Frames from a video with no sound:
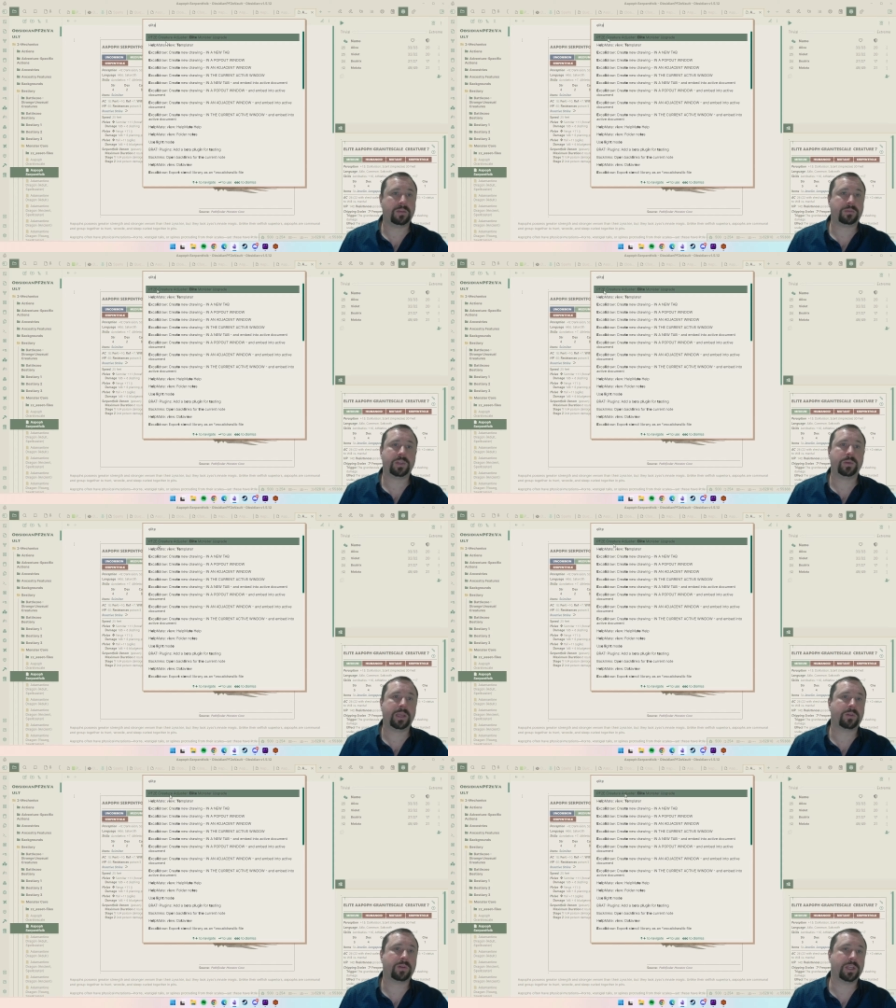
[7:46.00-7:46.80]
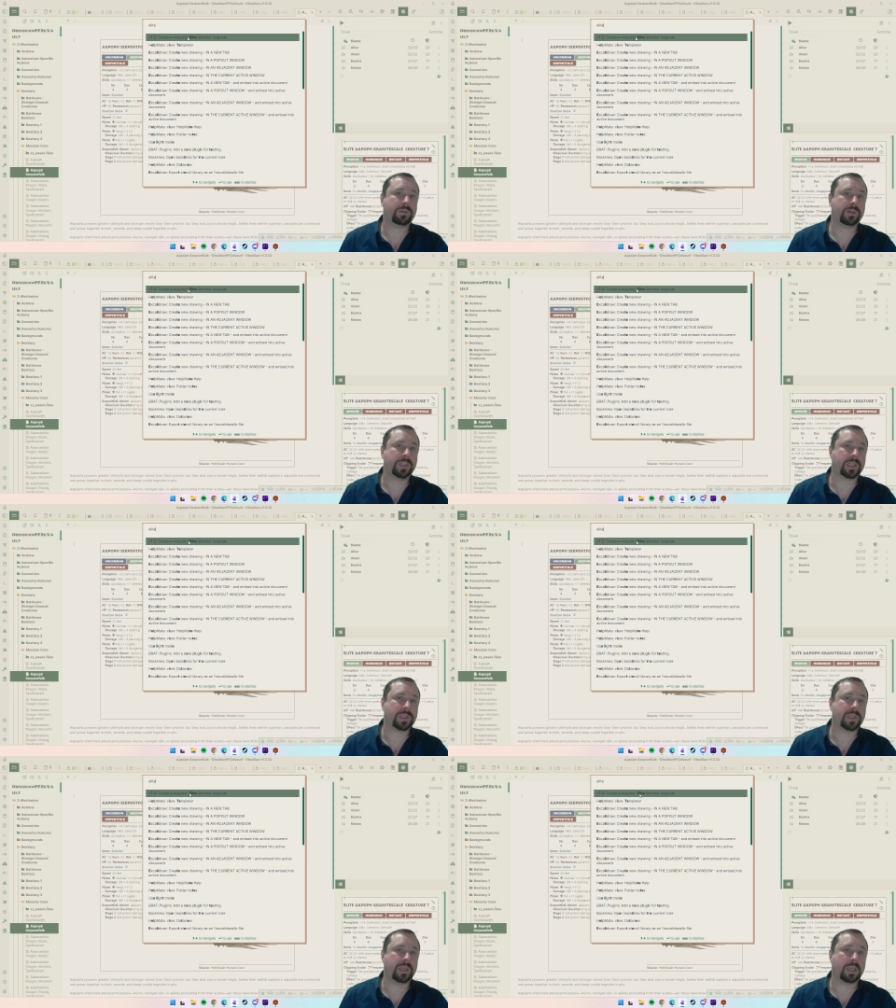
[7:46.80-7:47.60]
PF2e creature
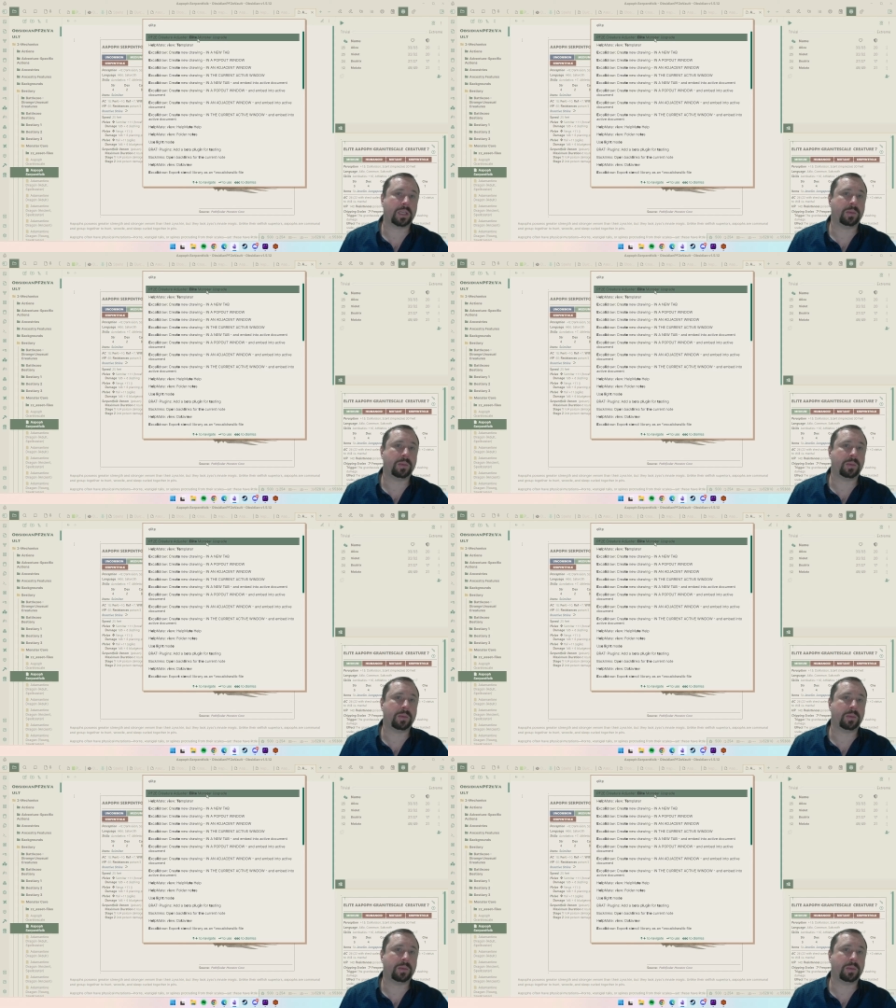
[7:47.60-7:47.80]
adjuster